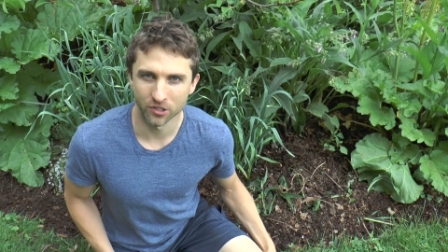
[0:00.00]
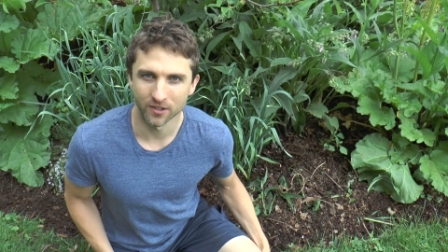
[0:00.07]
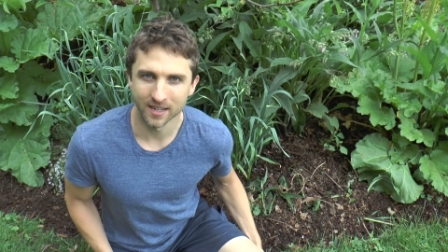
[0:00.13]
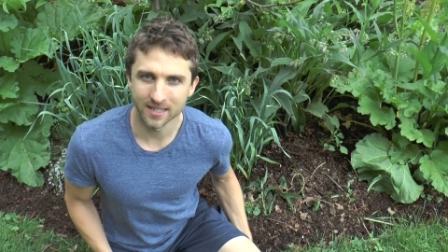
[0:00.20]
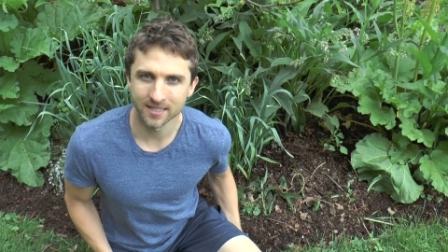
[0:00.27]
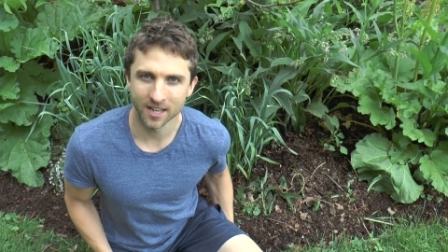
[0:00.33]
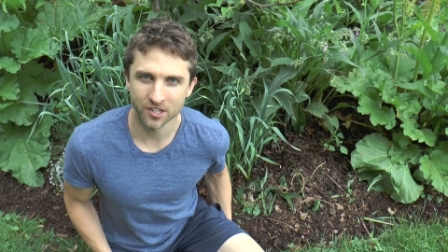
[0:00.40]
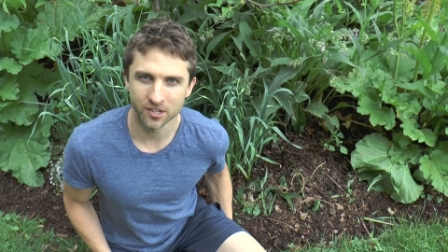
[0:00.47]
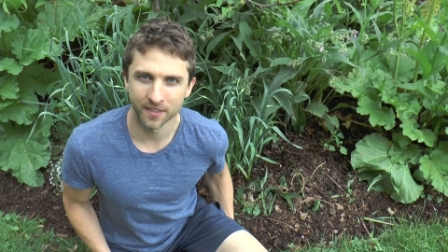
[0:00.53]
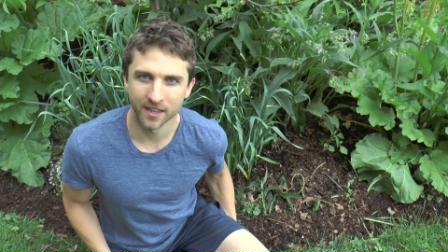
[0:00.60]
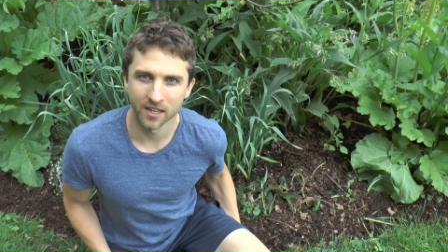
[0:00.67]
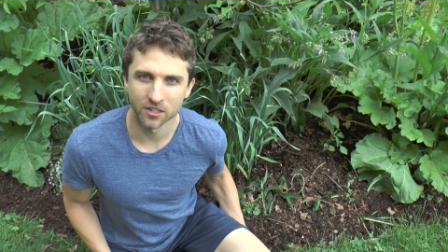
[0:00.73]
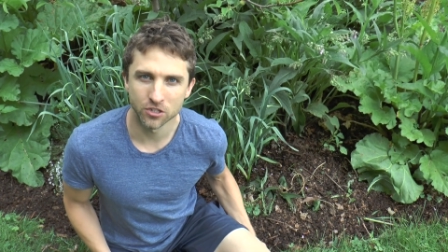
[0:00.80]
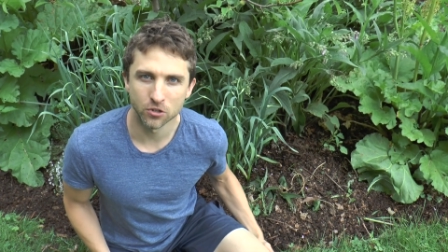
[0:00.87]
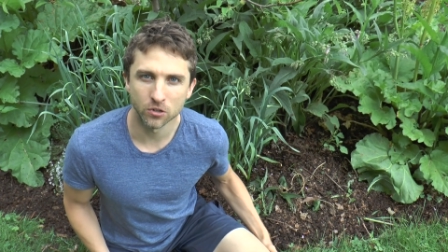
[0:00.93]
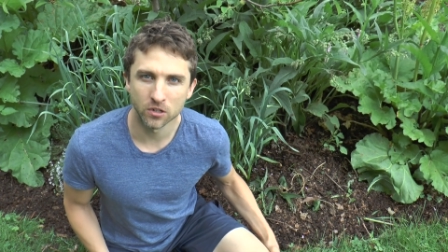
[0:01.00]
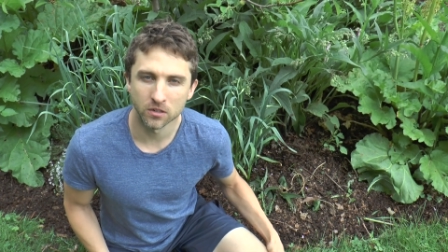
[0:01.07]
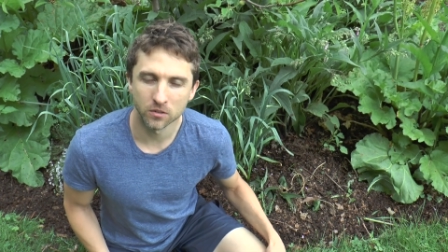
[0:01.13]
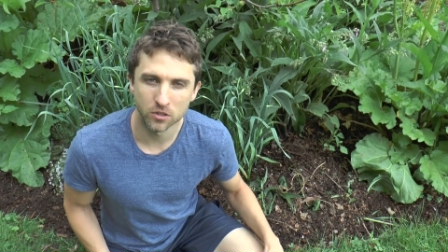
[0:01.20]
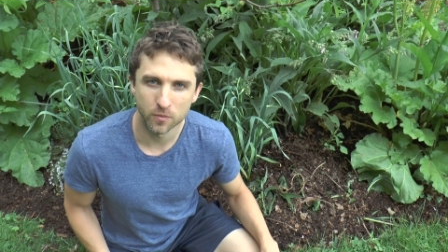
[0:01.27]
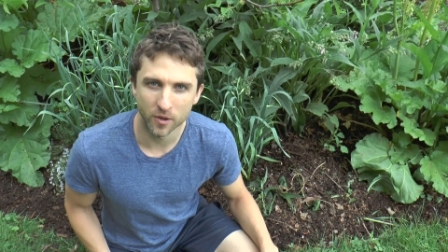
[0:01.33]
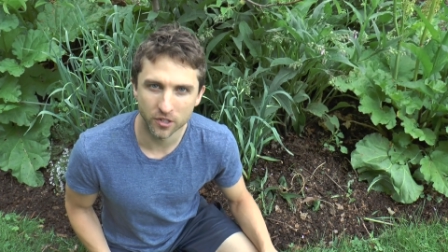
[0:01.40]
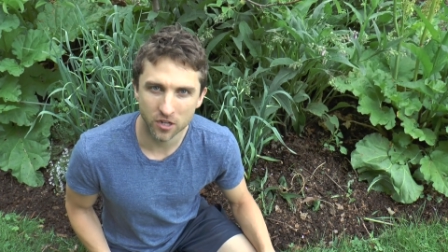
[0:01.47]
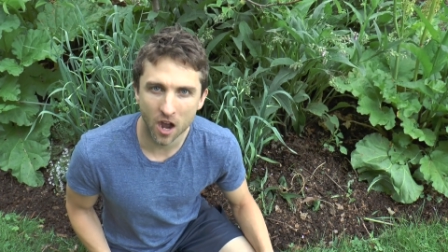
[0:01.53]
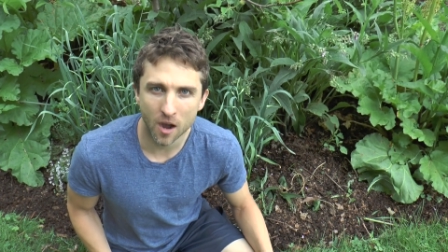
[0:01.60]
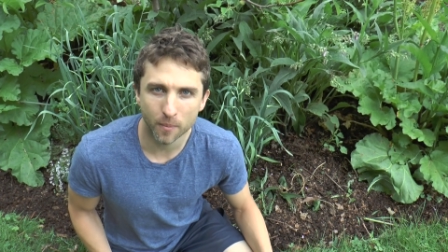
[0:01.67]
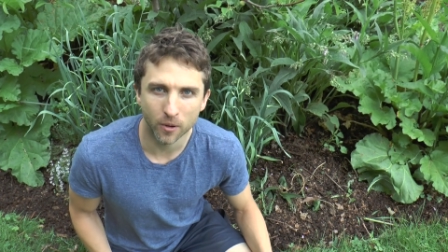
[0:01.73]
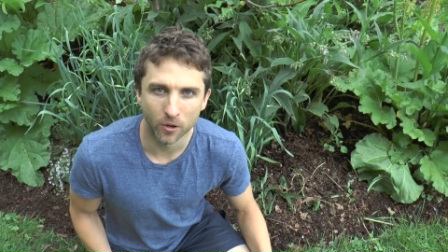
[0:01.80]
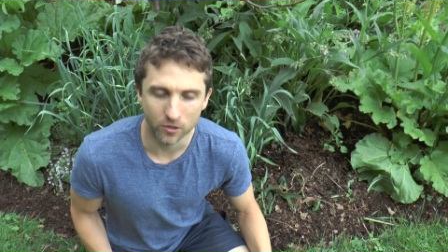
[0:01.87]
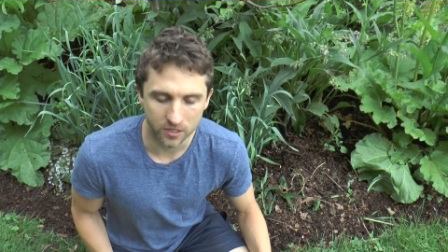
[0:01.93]
There is such a thing as too much
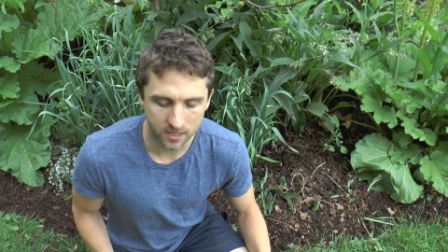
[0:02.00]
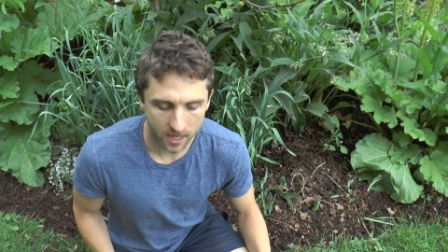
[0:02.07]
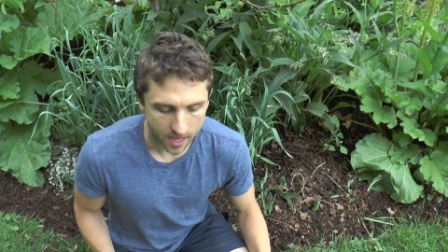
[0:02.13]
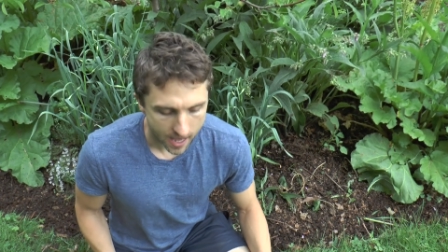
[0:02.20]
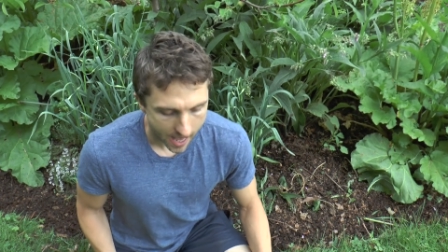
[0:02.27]
compost.